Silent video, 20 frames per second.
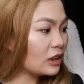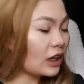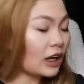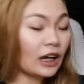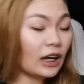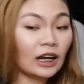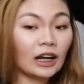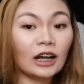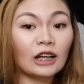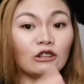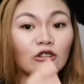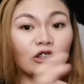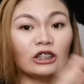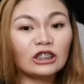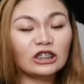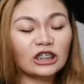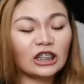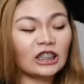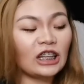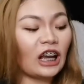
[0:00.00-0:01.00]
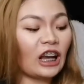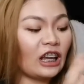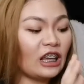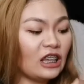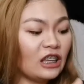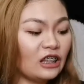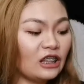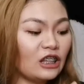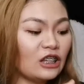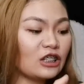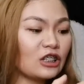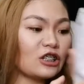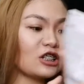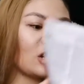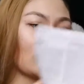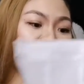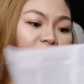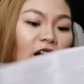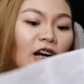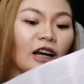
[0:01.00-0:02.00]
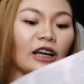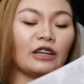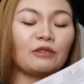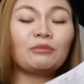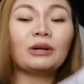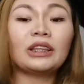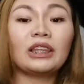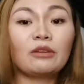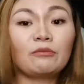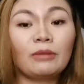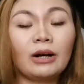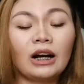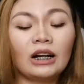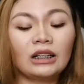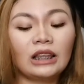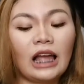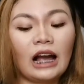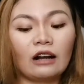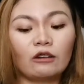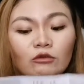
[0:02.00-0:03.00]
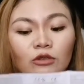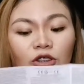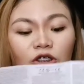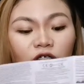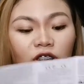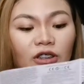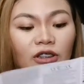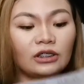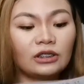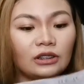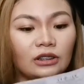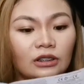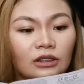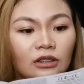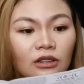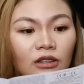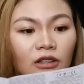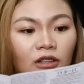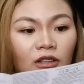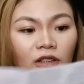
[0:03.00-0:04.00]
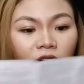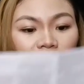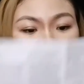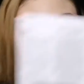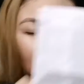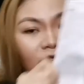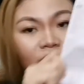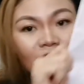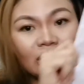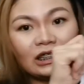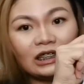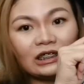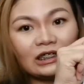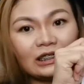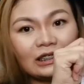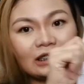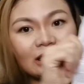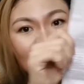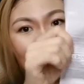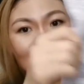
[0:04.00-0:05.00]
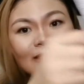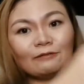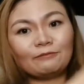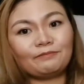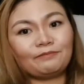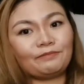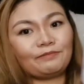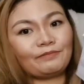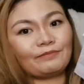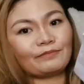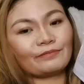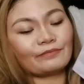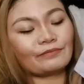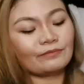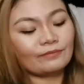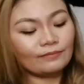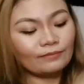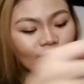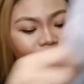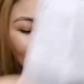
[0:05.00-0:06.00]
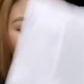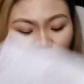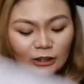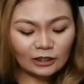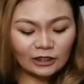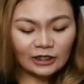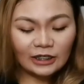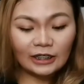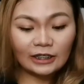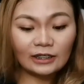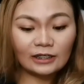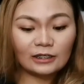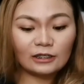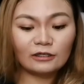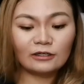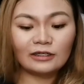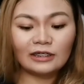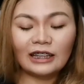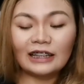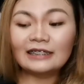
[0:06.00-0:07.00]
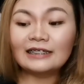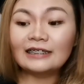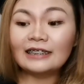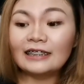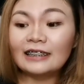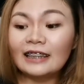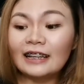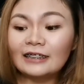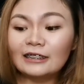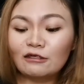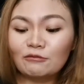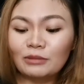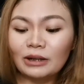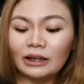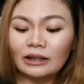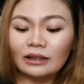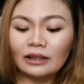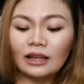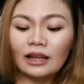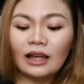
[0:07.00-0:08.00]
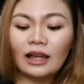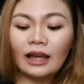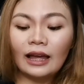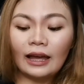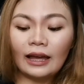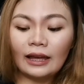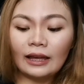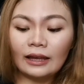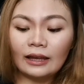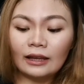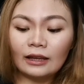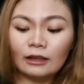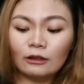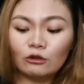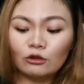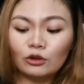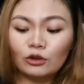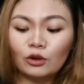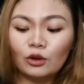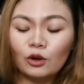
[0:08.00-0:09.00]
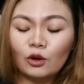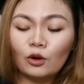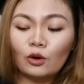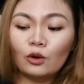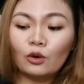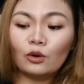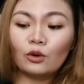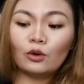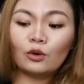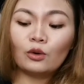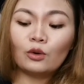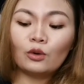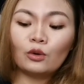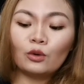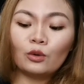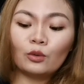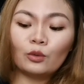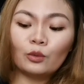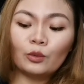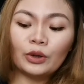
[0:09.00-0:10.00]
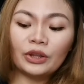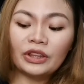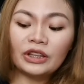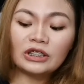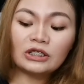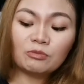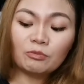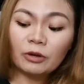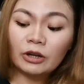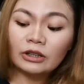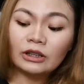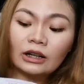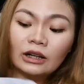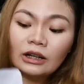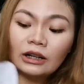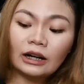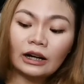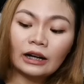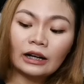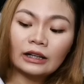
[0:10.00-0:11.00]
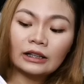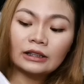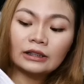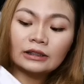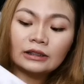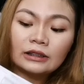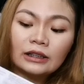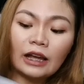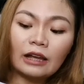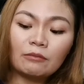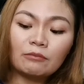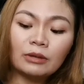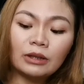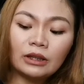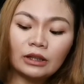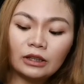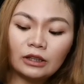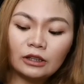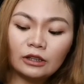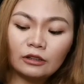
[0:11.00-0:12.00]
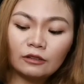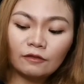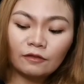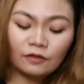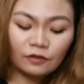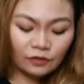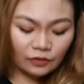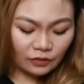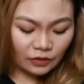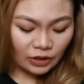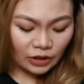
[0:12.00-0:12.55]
naka-ano din siya, naka-English at saka iba't ibang language. So, this is it. Alright, so that's it lang naman. And with this product guys, I believe